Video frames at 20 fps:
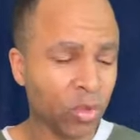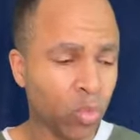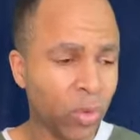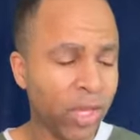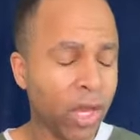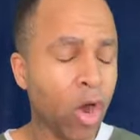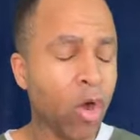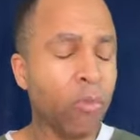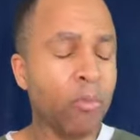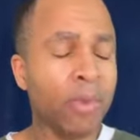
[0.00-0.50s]
We
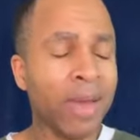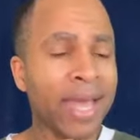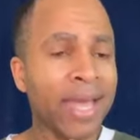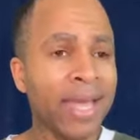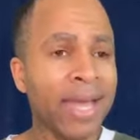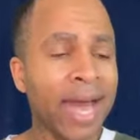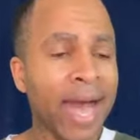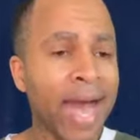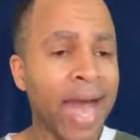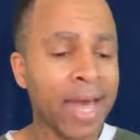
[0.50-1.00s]
obey
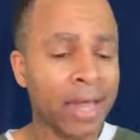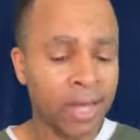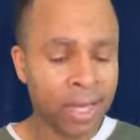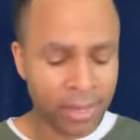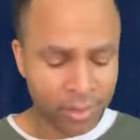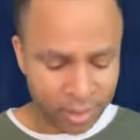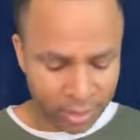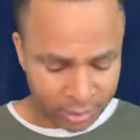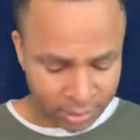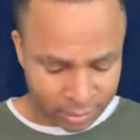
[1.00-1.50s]
God.
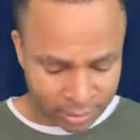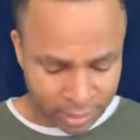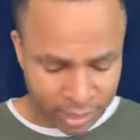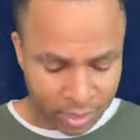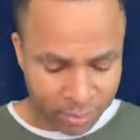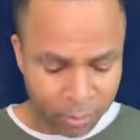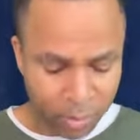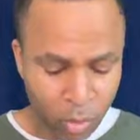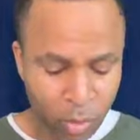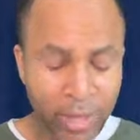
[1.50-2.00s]
This
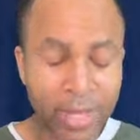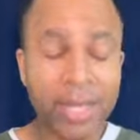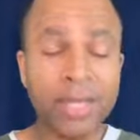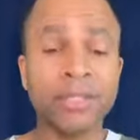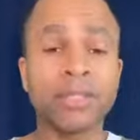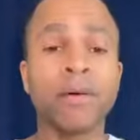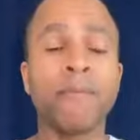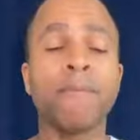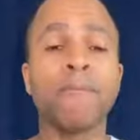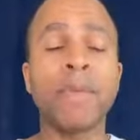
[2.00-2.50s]
temple is
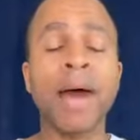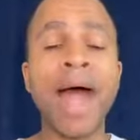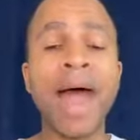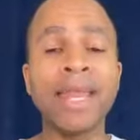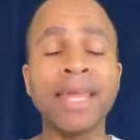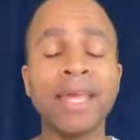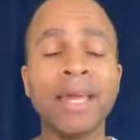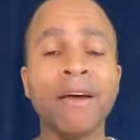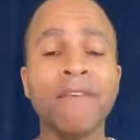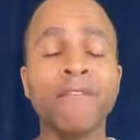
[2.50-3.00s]
the
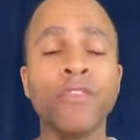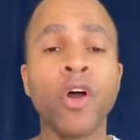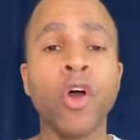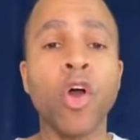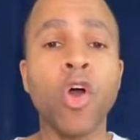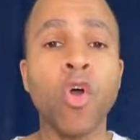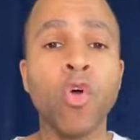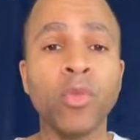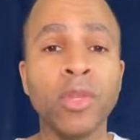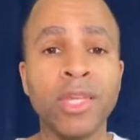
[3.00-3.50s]
body of the
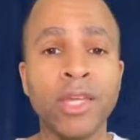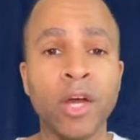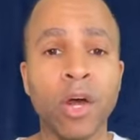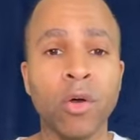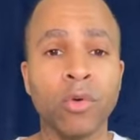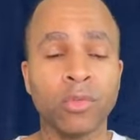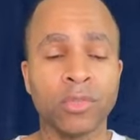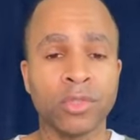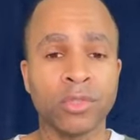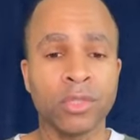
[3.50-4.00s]
Holy
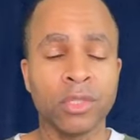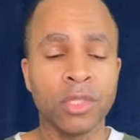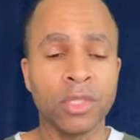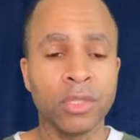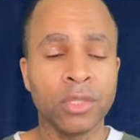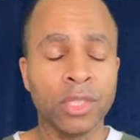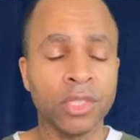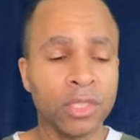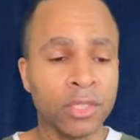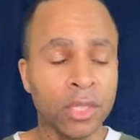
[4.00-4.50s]
Ghost.
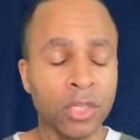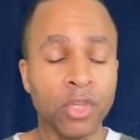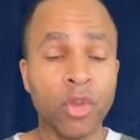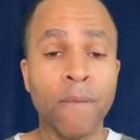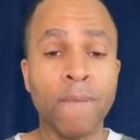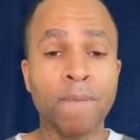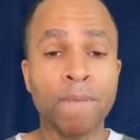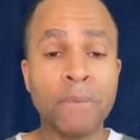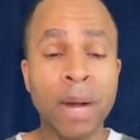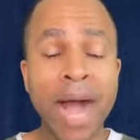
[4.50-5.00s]
This your
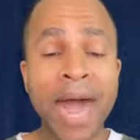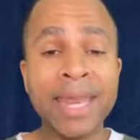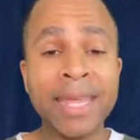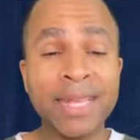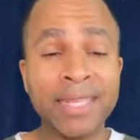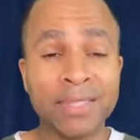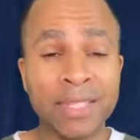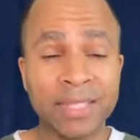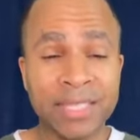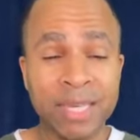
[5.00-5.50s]
body
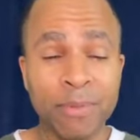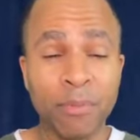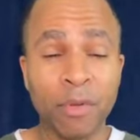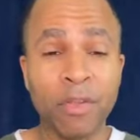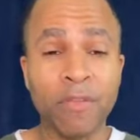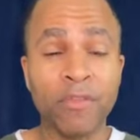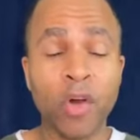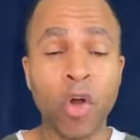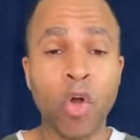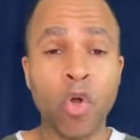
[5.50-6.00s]
is the temple
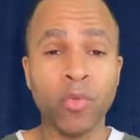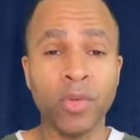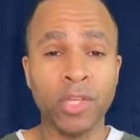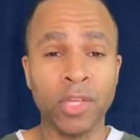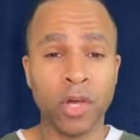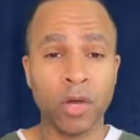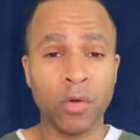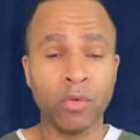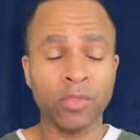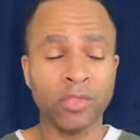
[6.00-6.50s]
of the Holy
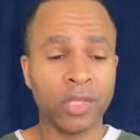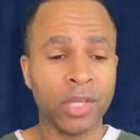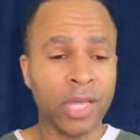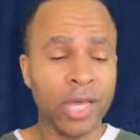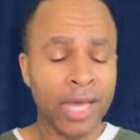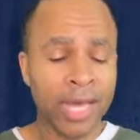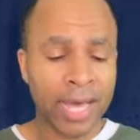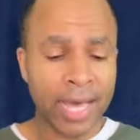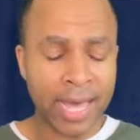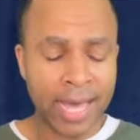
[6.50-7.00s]
Ghost,
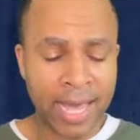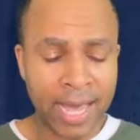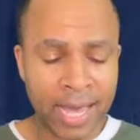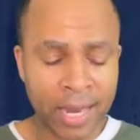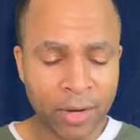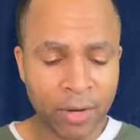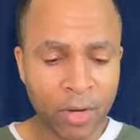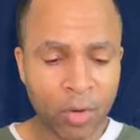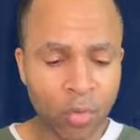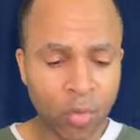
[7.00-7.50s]

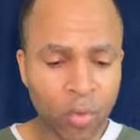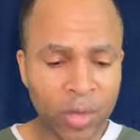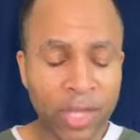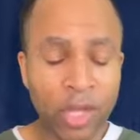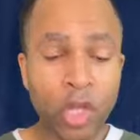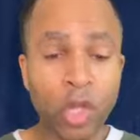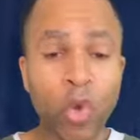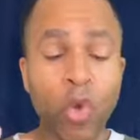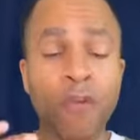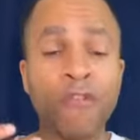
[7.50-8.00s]
and we
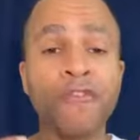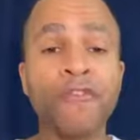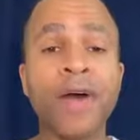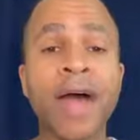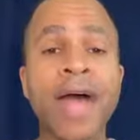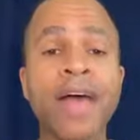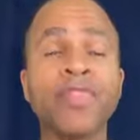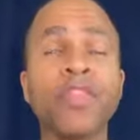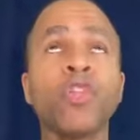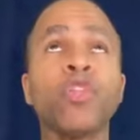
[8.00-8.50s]

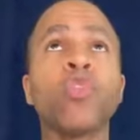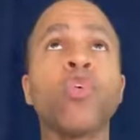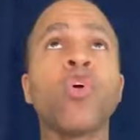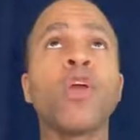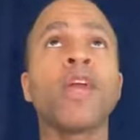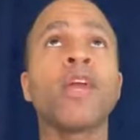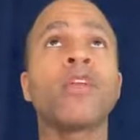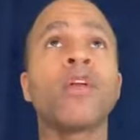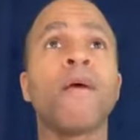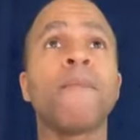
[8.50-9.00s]
glorify the
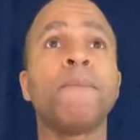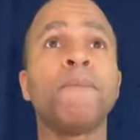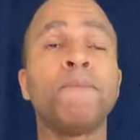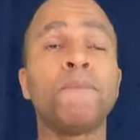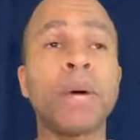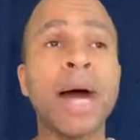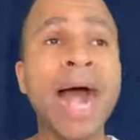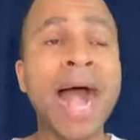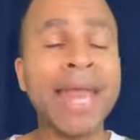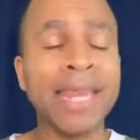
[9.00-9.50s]
Lord in our
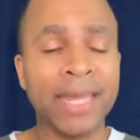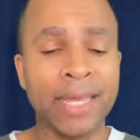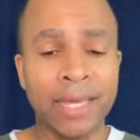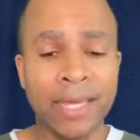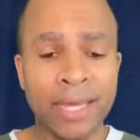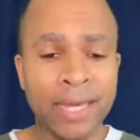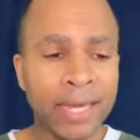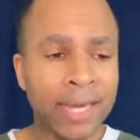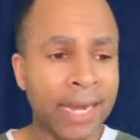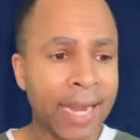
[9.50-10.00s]
body,
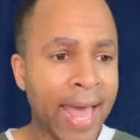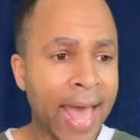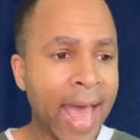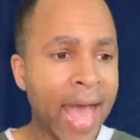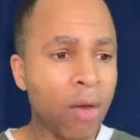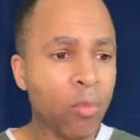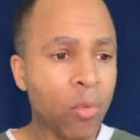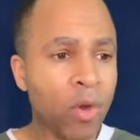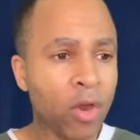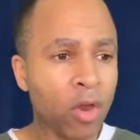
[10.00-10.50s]

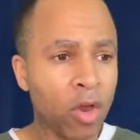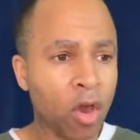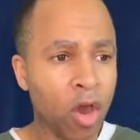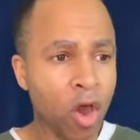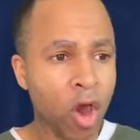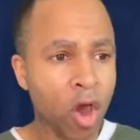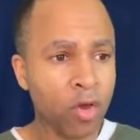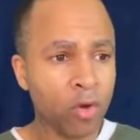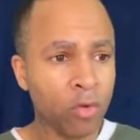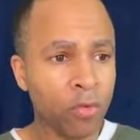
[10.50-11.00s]
not with
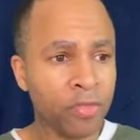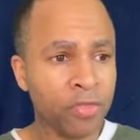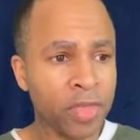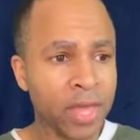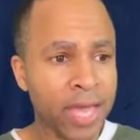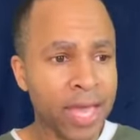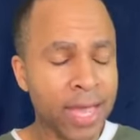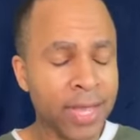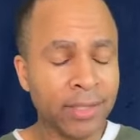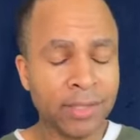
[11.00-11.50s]
carnal
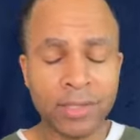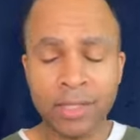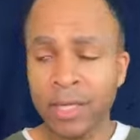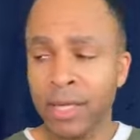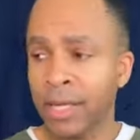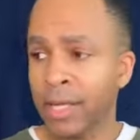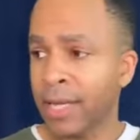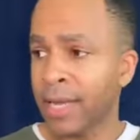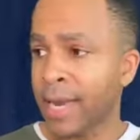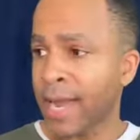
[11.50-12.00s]
things,
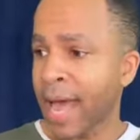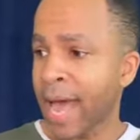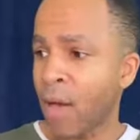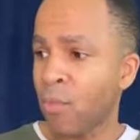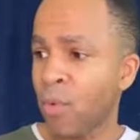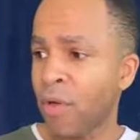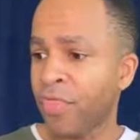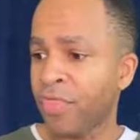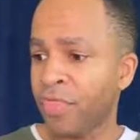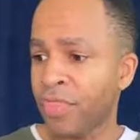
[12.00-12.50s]
not
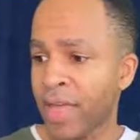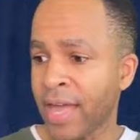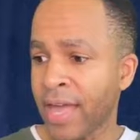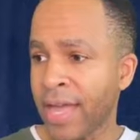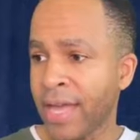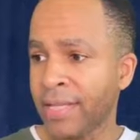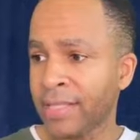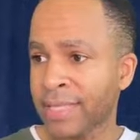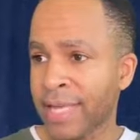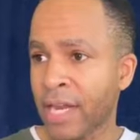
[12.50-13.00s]
with
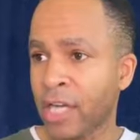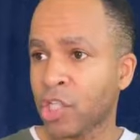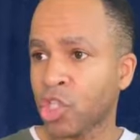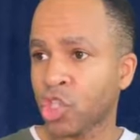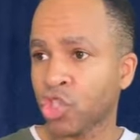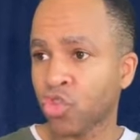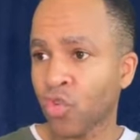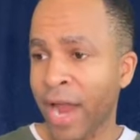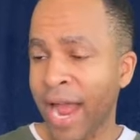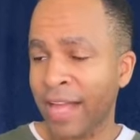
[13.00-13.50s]
things that
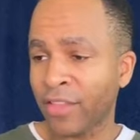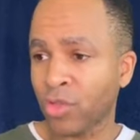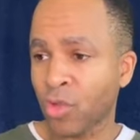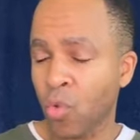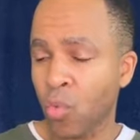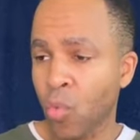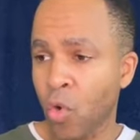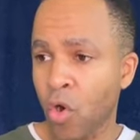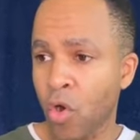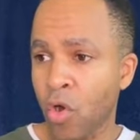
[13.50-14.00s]
attract the
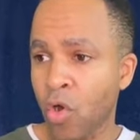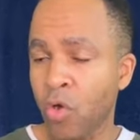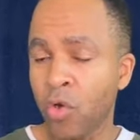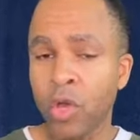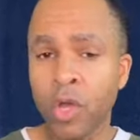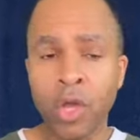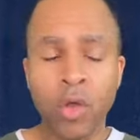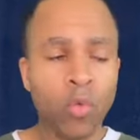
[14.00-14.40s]
world.